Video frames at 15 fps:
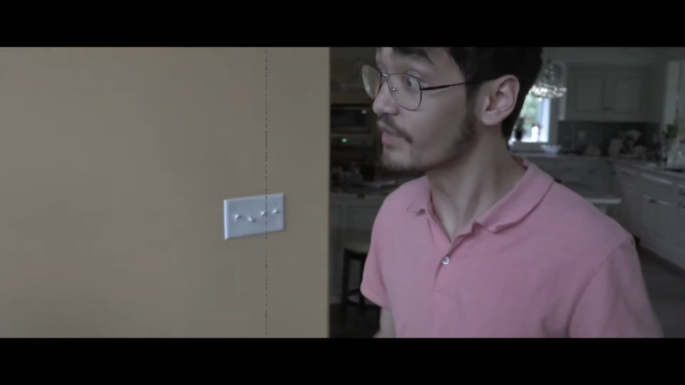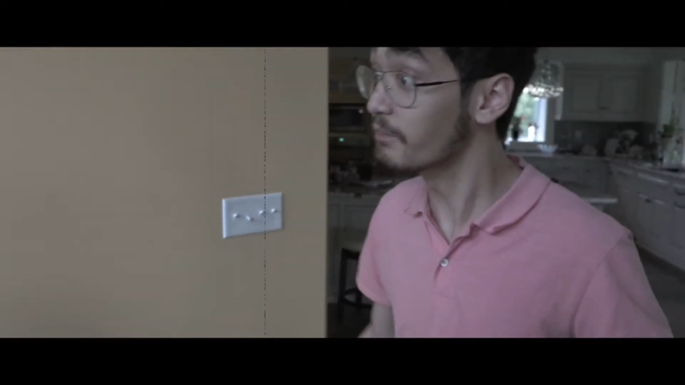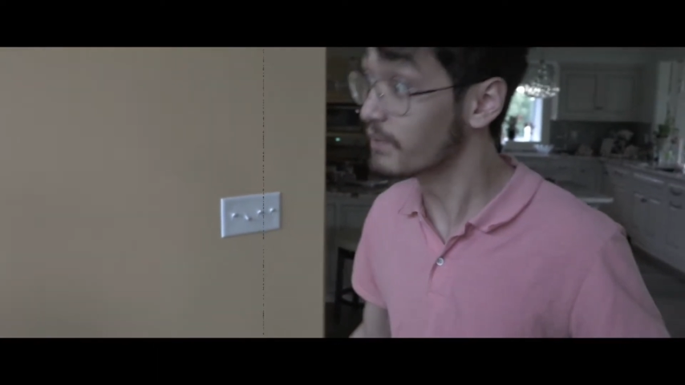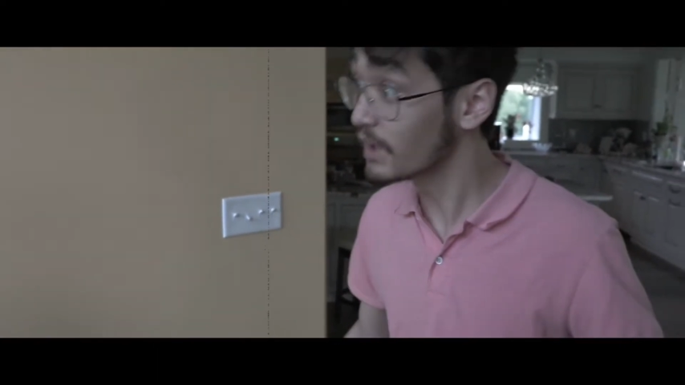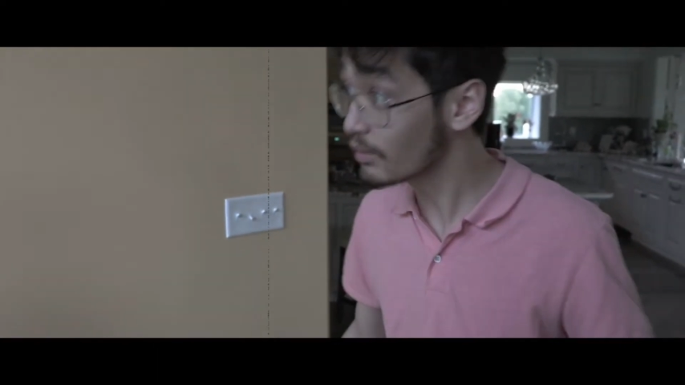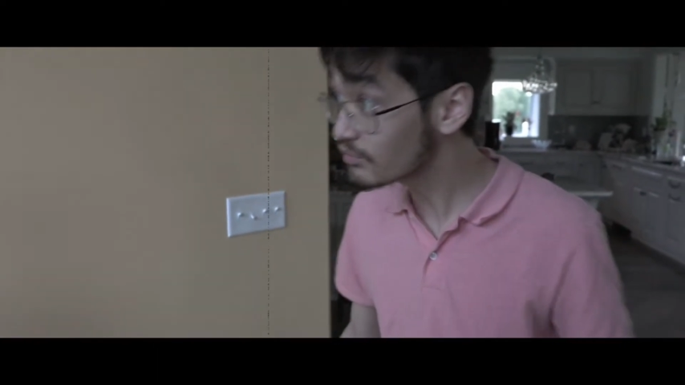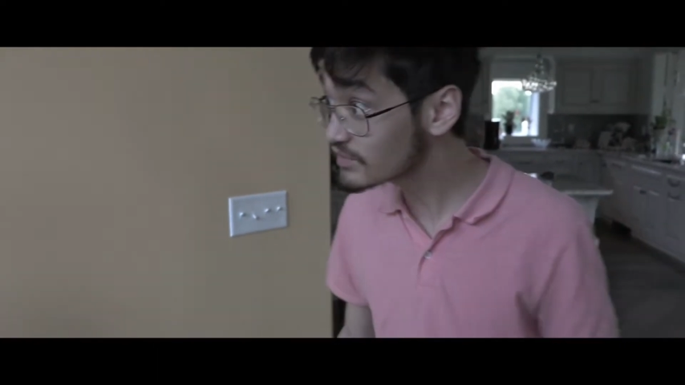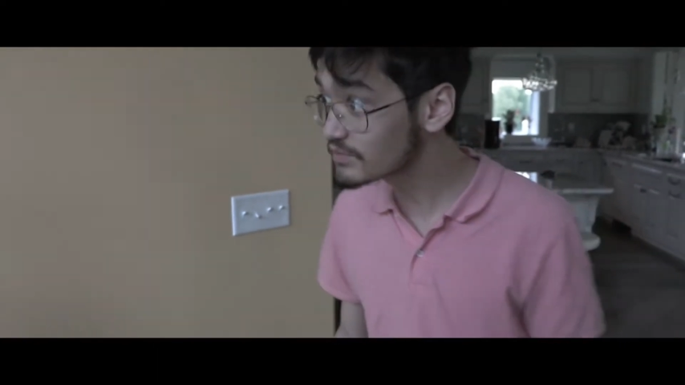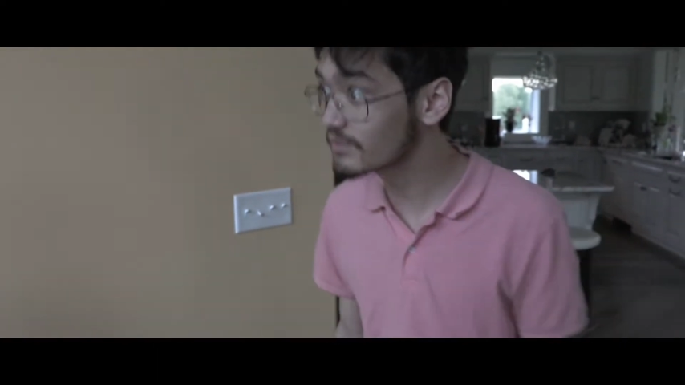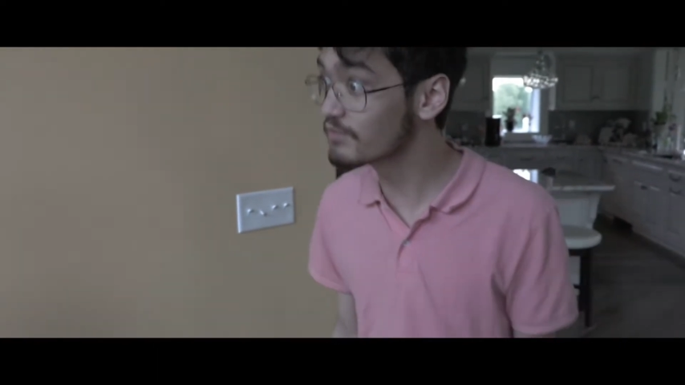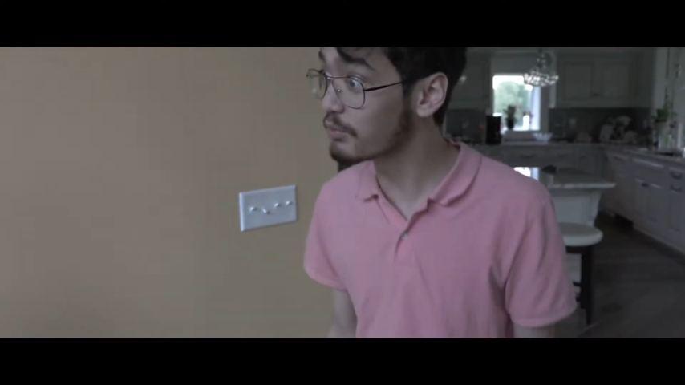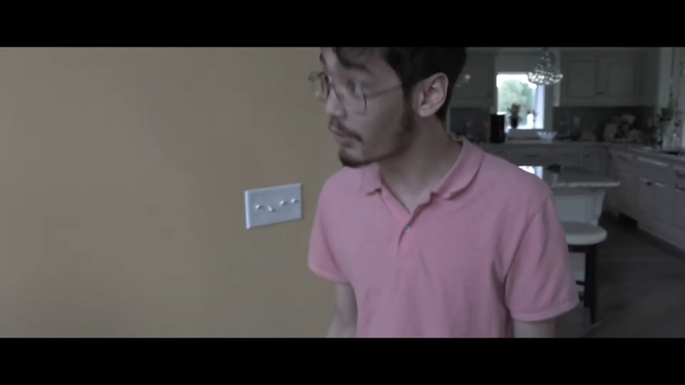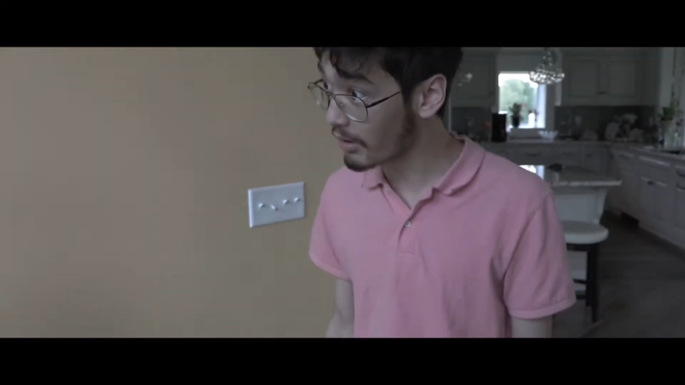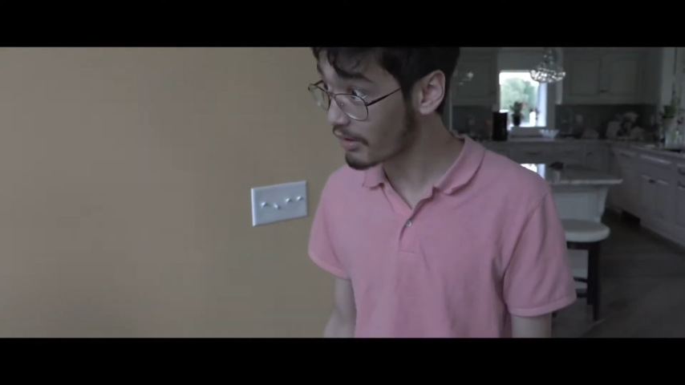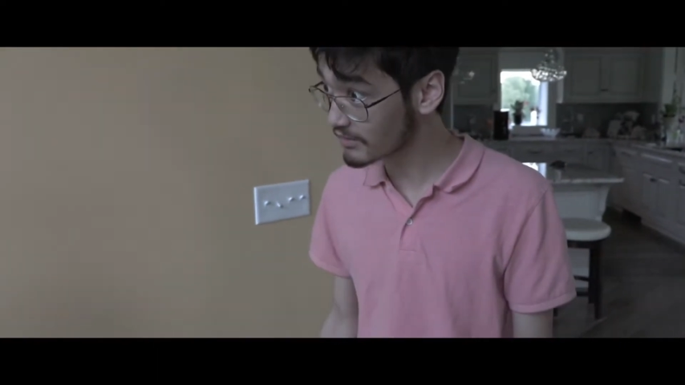blokes with
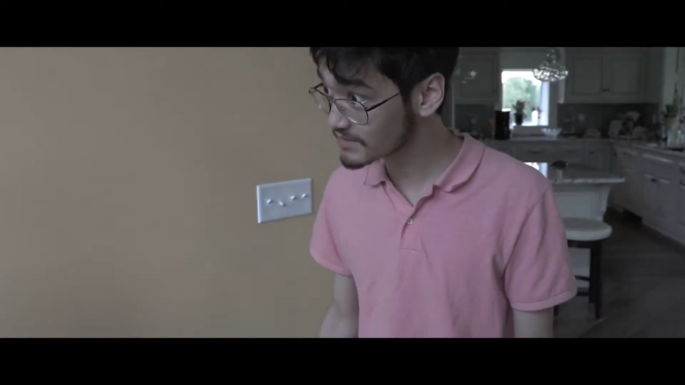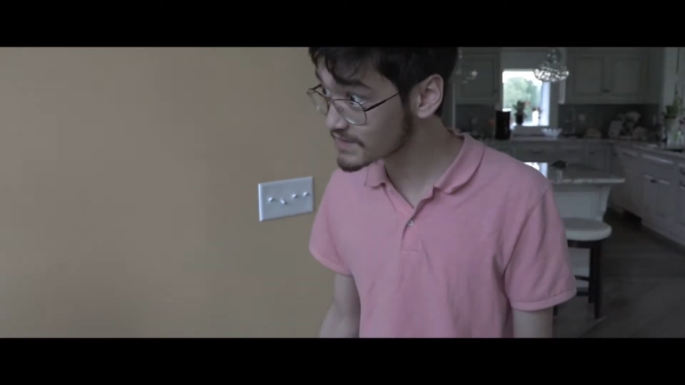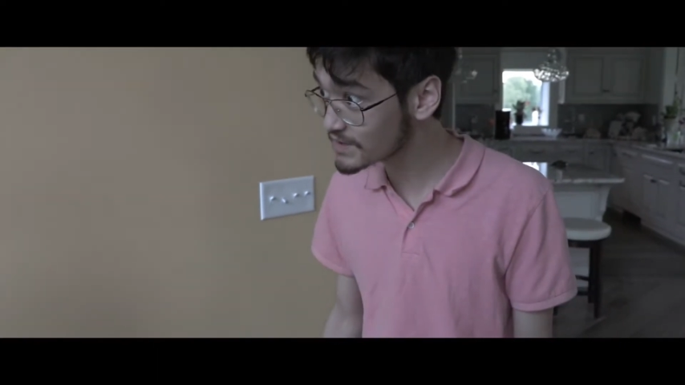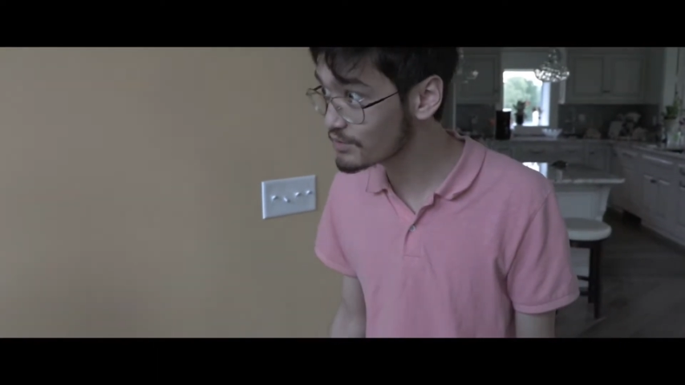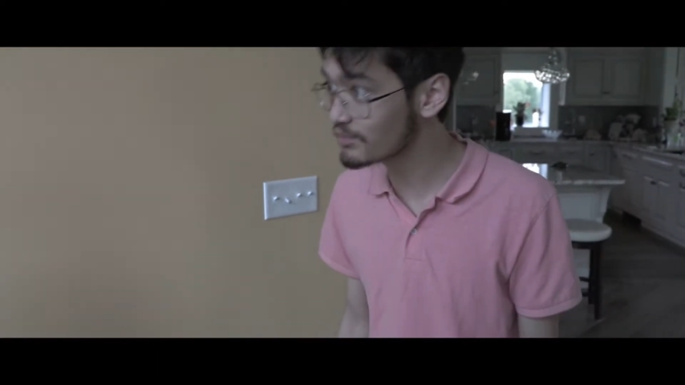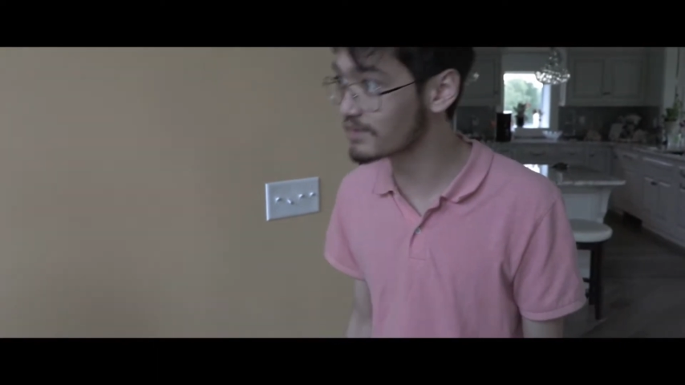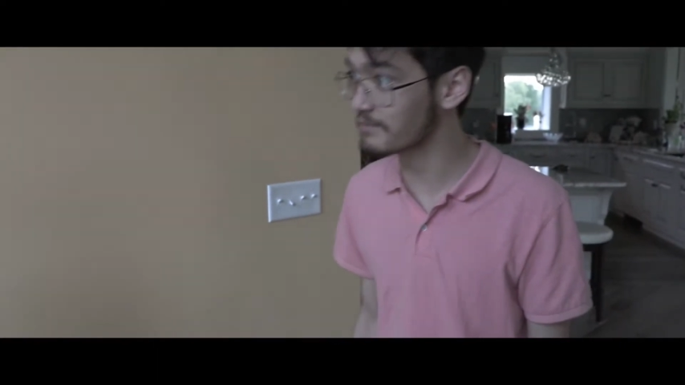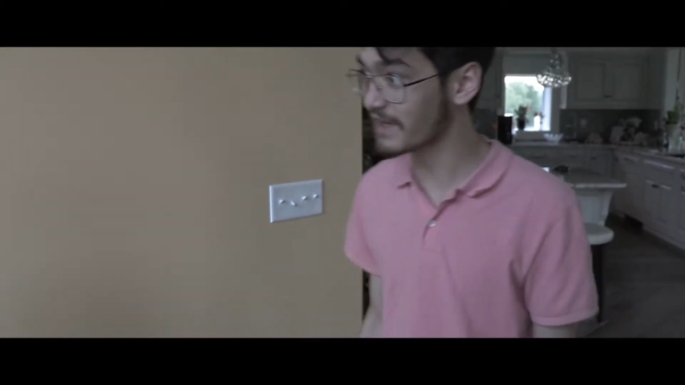wands who can